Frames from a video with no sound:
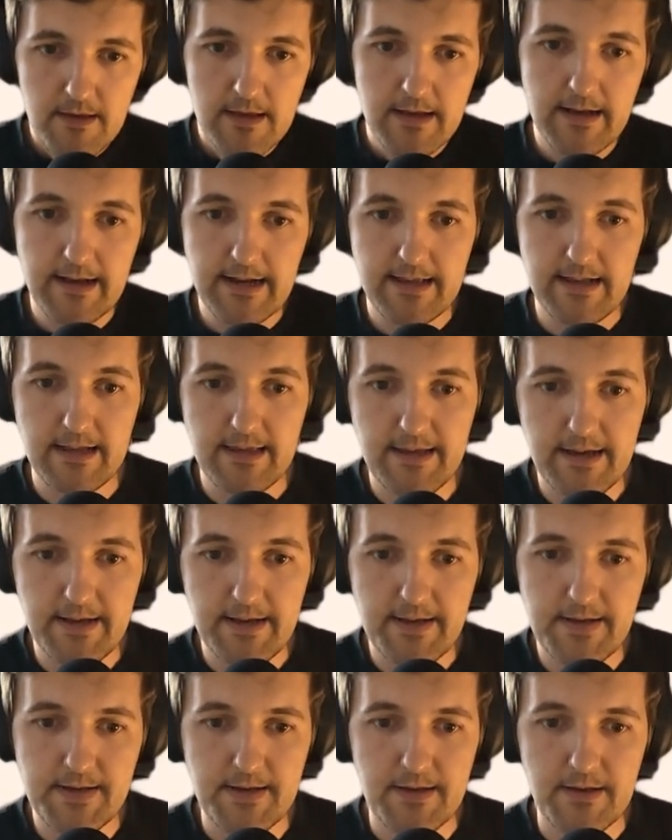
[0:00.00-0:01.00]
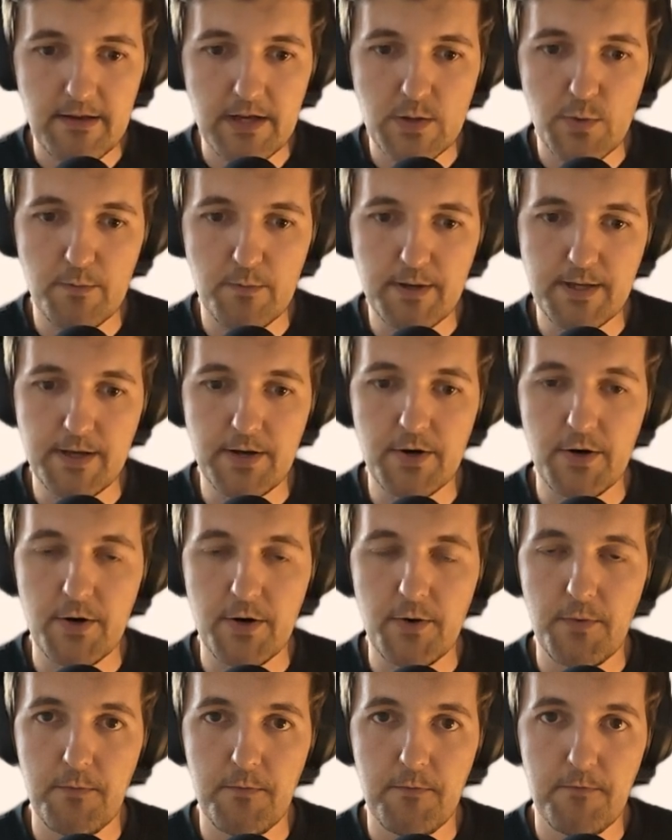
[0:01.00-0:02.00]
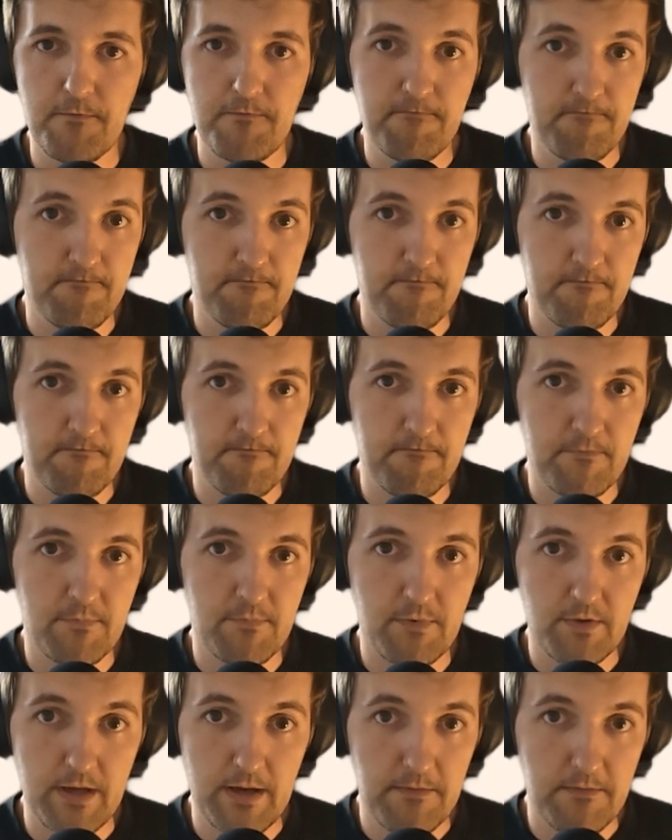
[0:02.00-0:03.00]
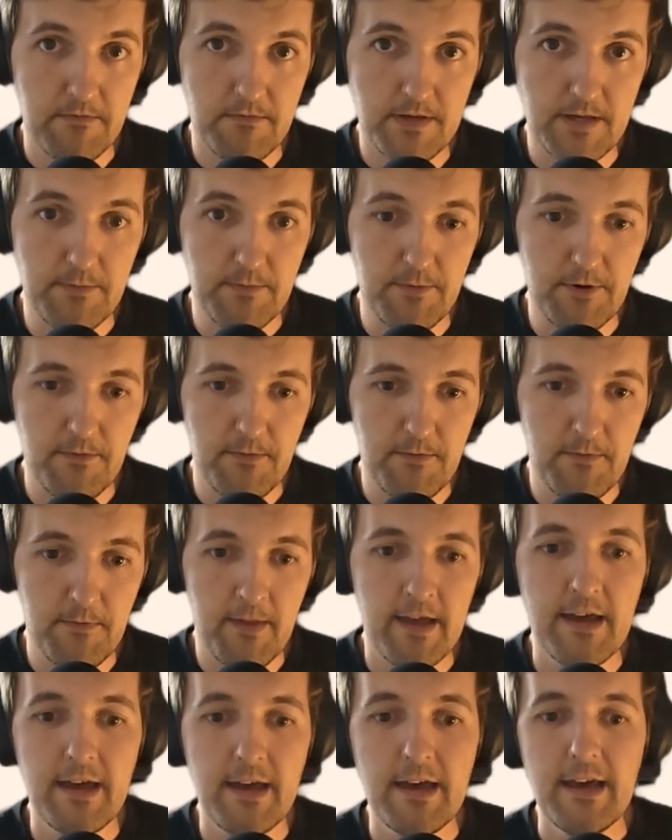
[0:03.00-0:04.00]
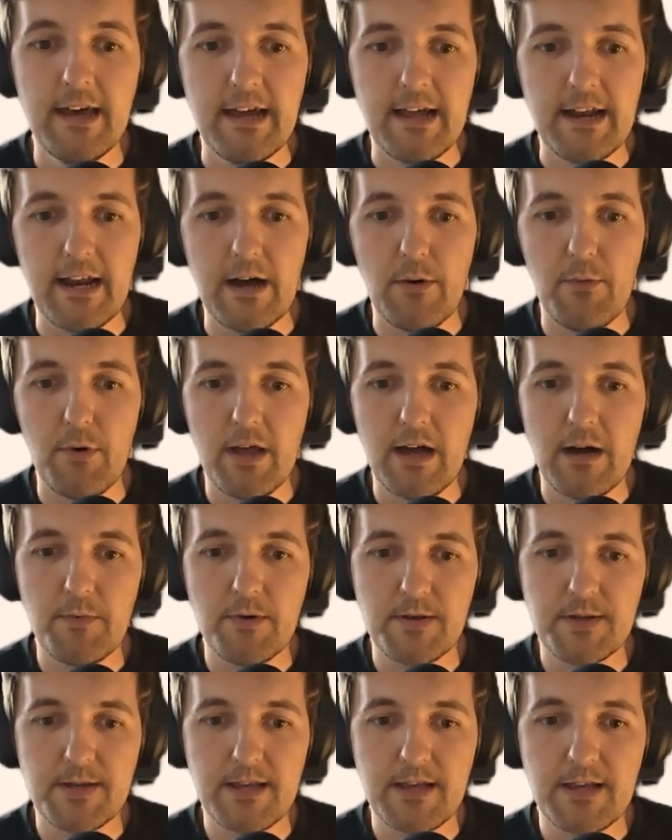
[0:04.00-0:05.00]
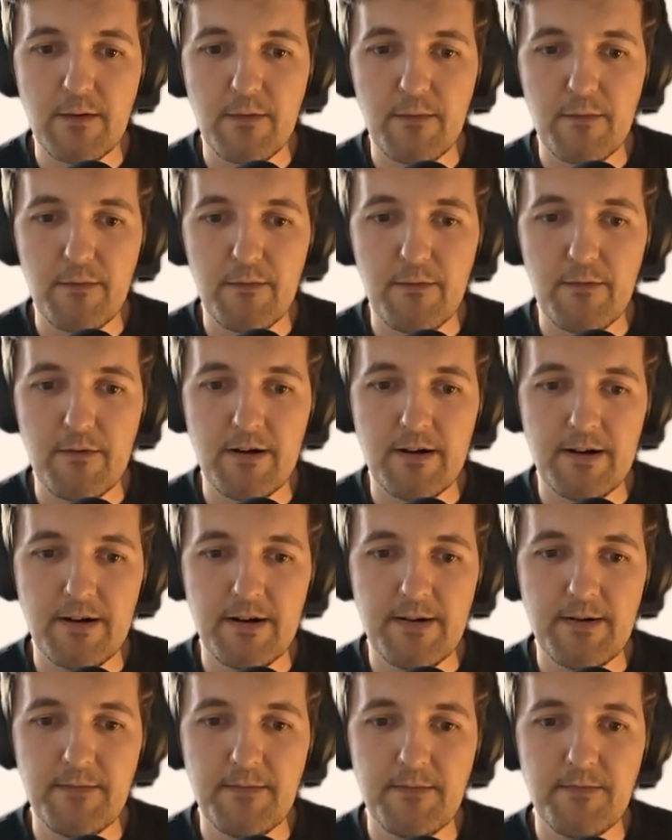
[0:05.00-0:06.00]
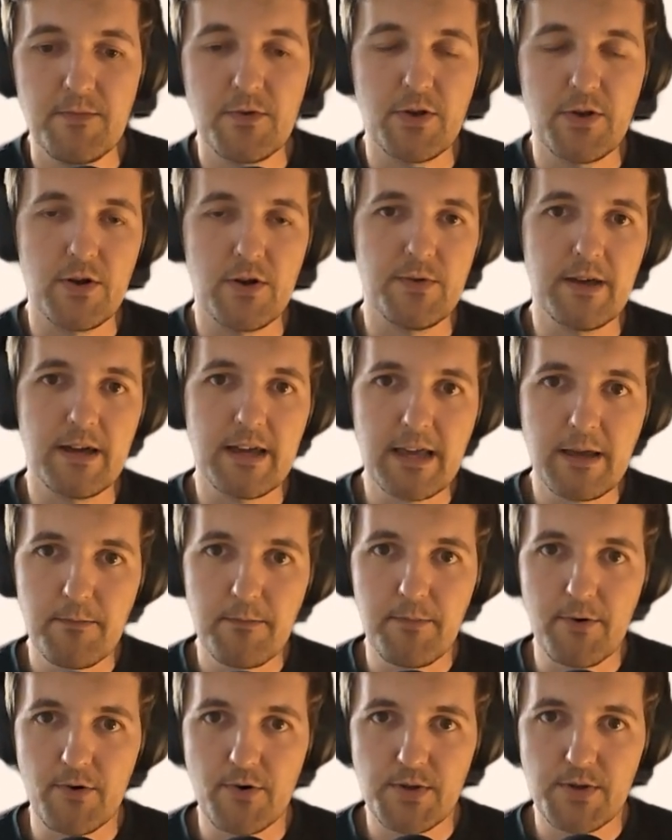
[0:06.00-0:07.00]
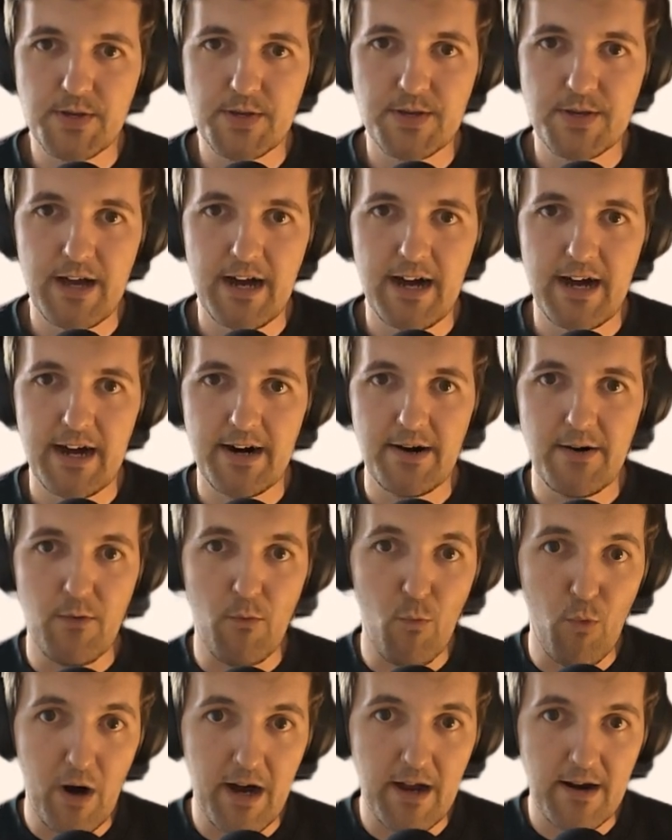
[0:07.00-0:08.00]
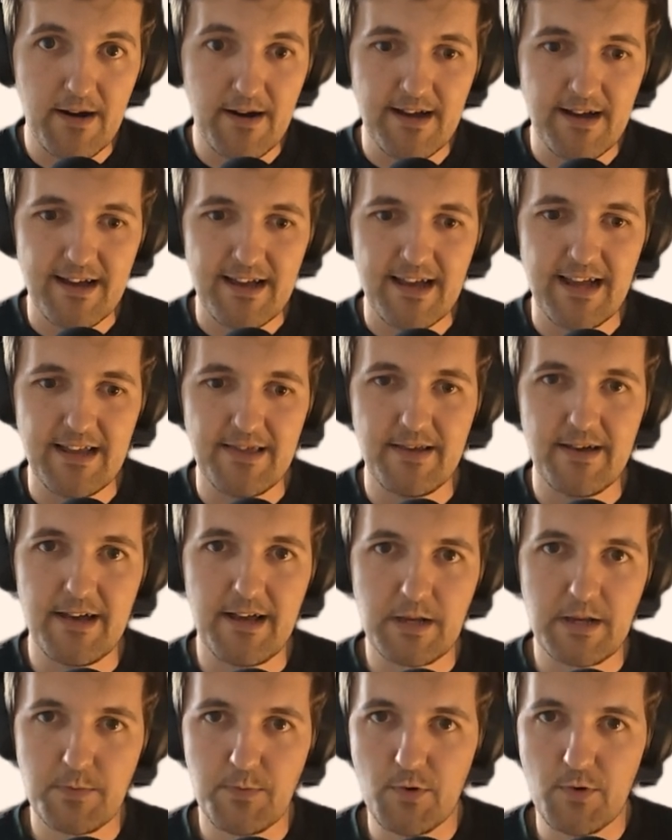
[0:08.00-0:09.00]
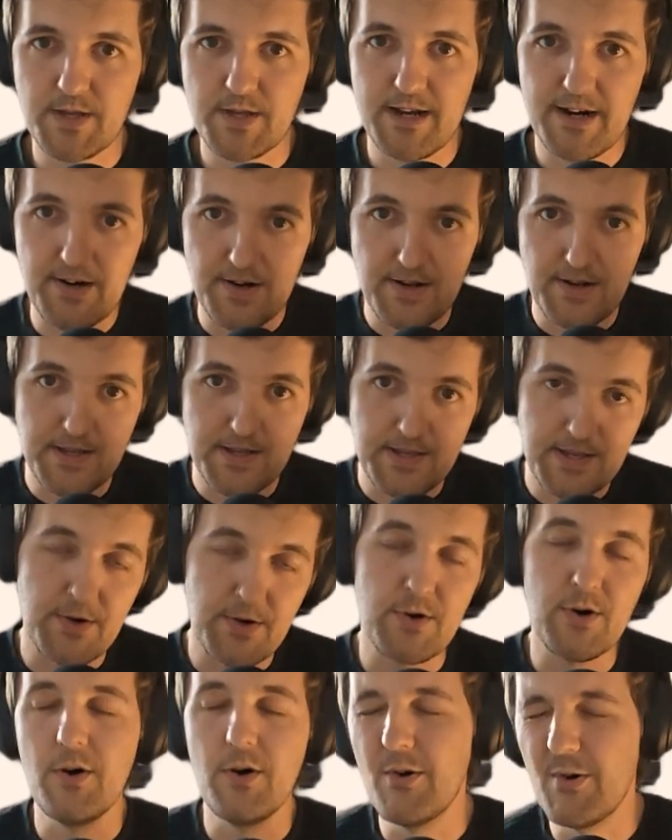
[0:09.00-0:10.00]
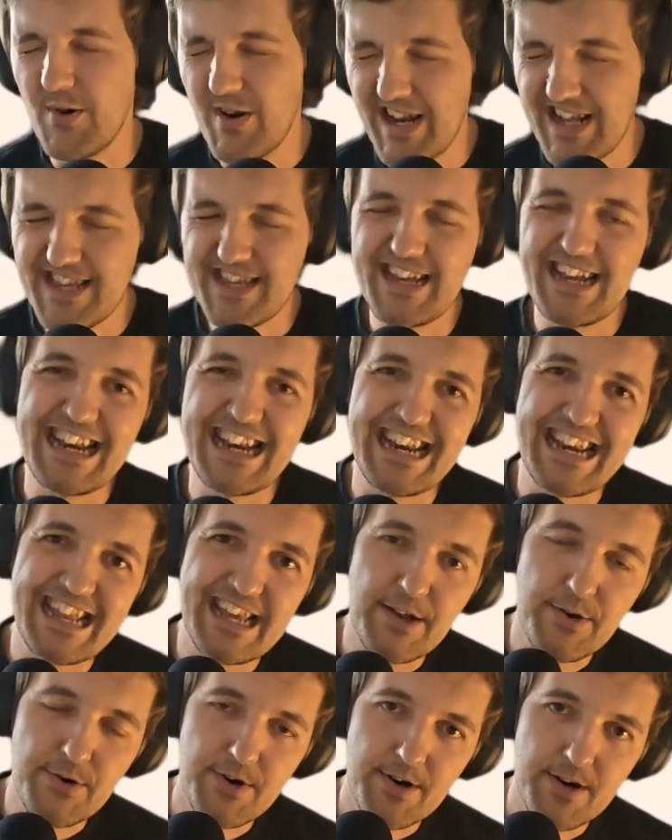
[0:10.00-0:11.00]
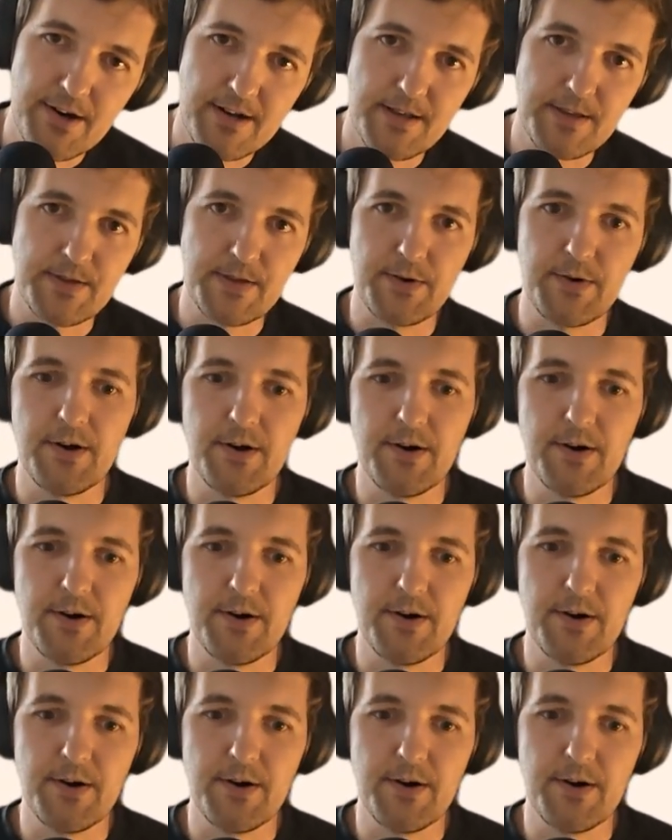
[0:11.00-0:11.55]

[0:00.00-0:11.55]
In that case, this will be 0. Yeah, simple. Now, what happens if the imports are 1 and the exports are 0, or let's say near 0?